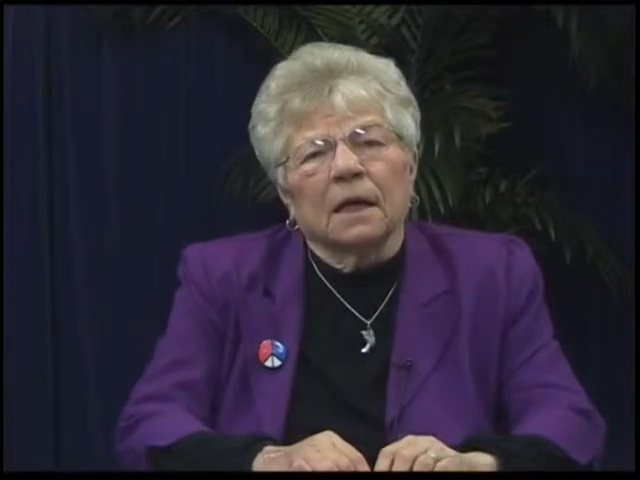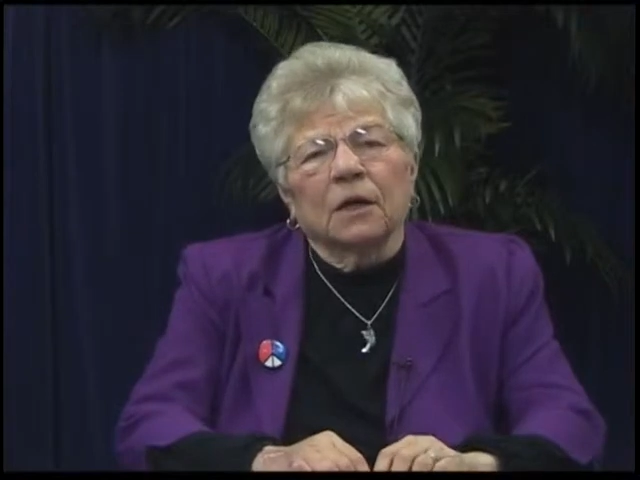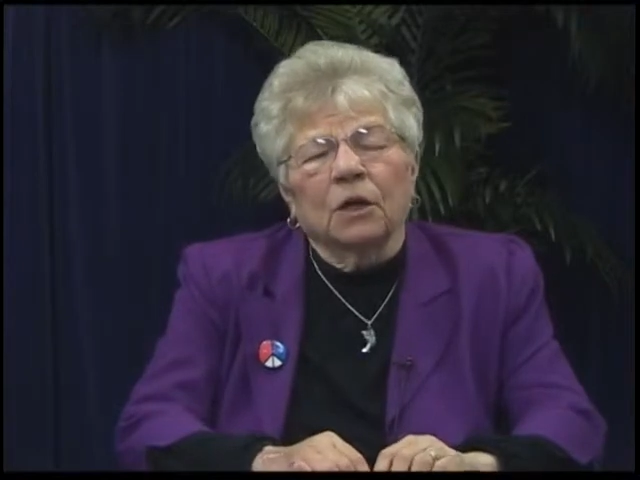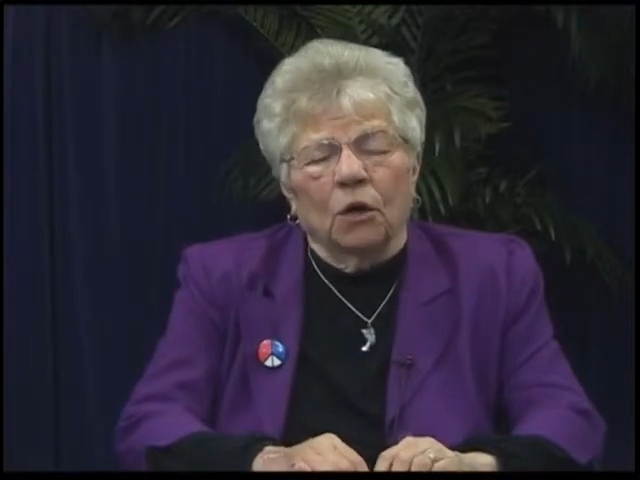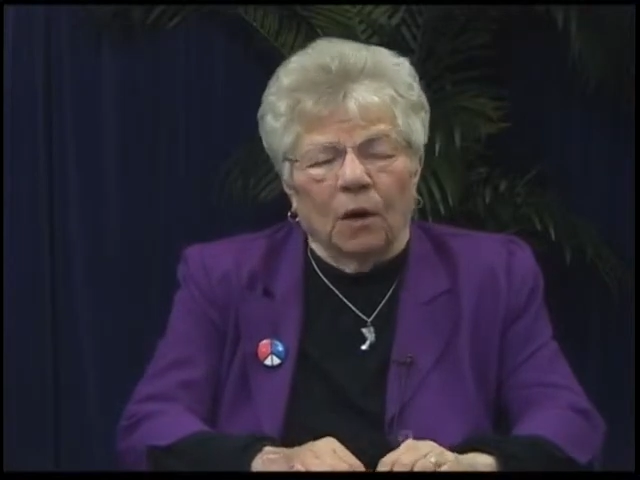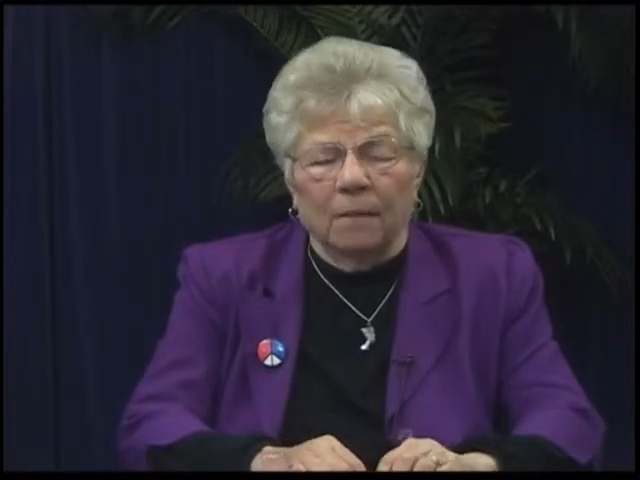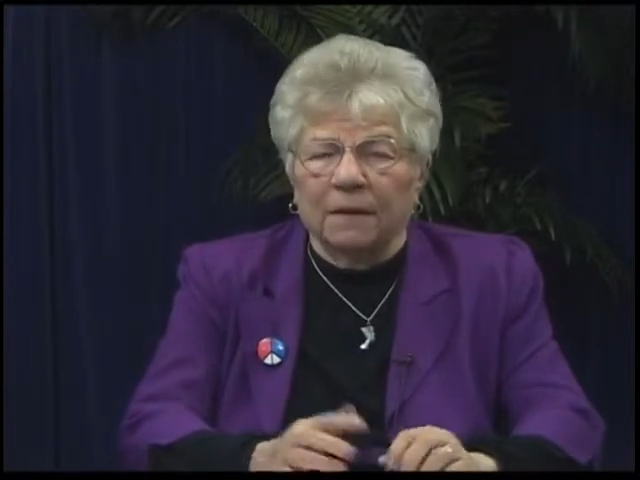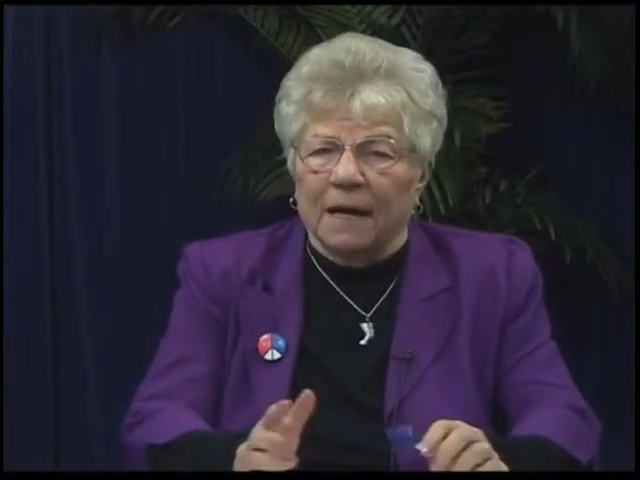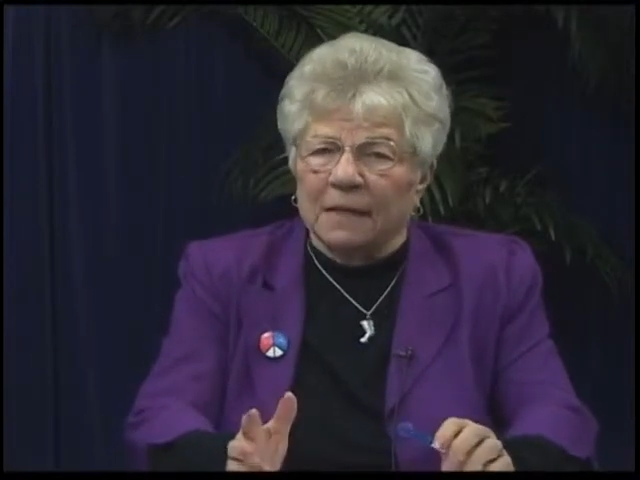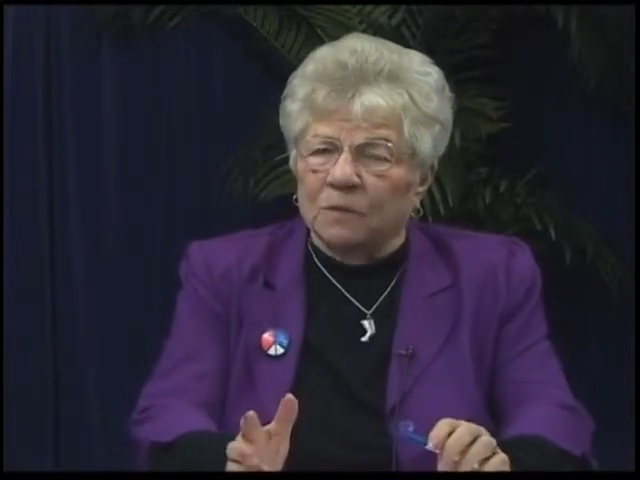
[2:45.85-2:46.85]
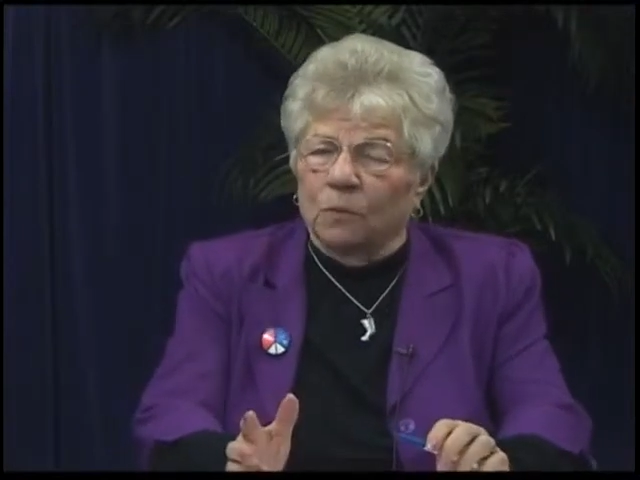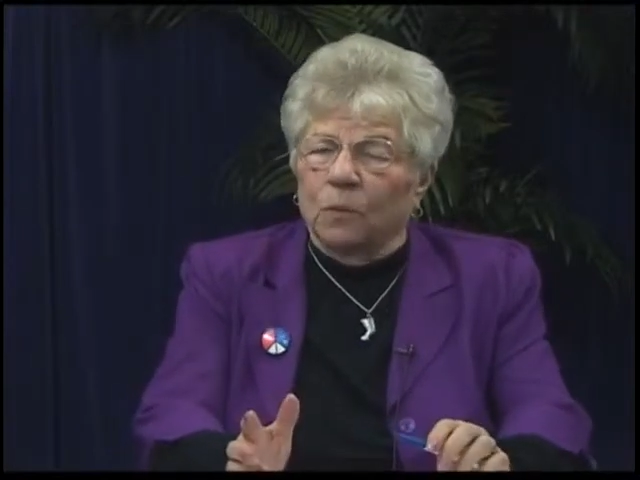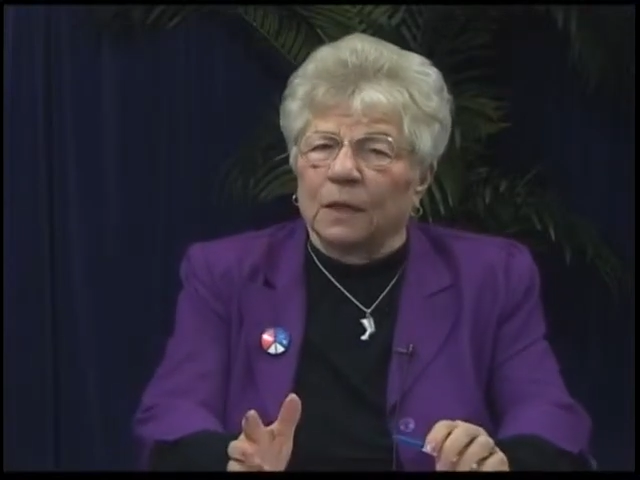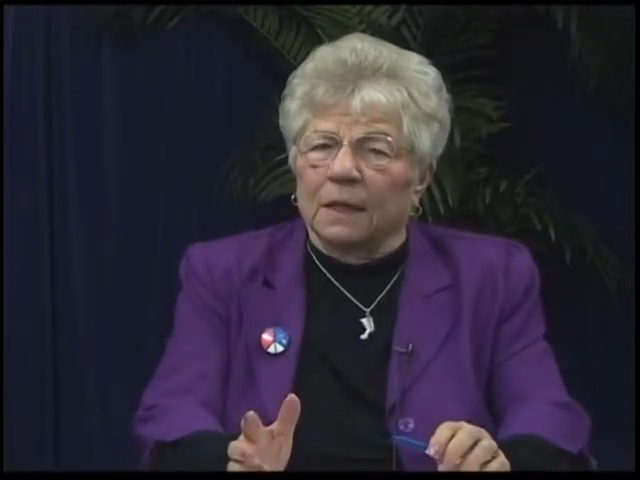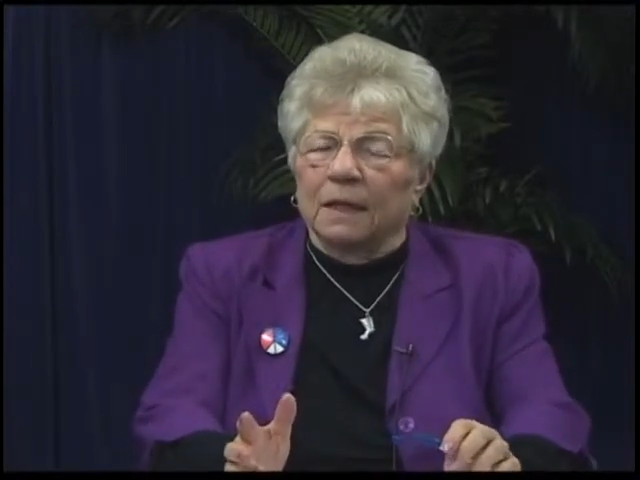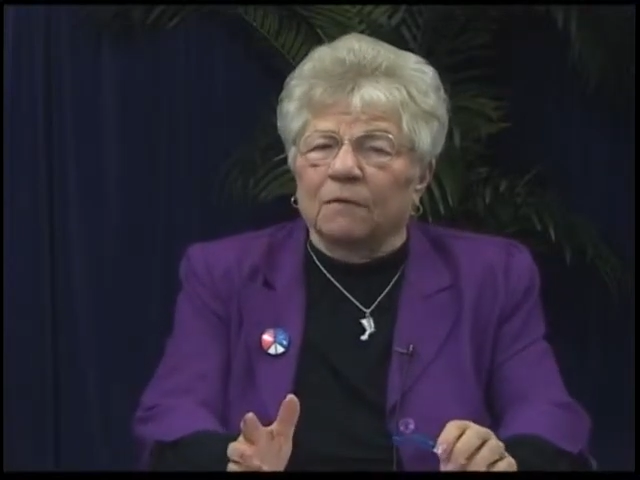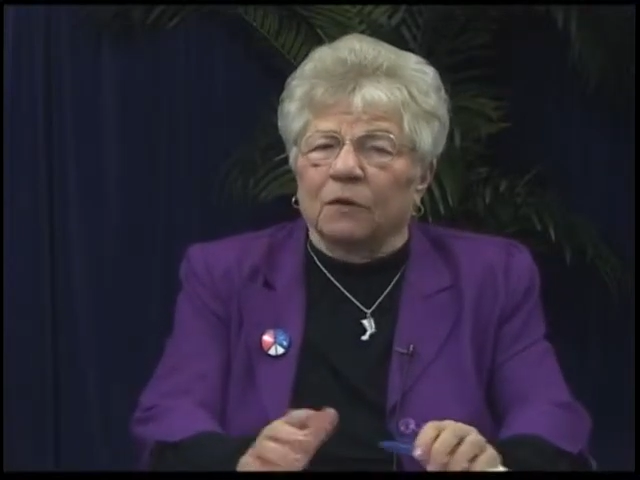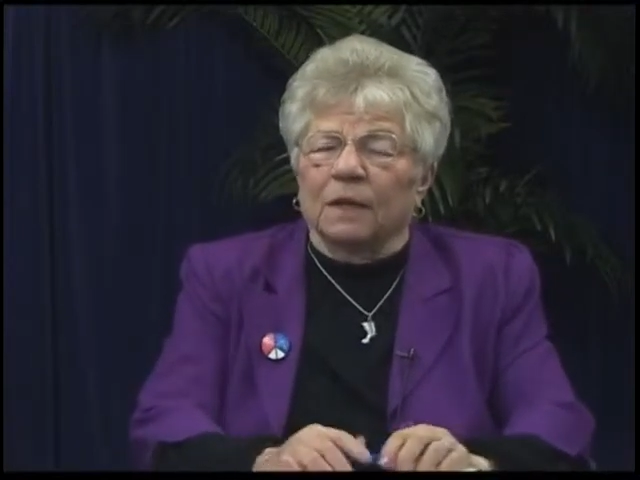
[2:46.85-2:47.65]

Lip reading: You know, I mean, that's what we live.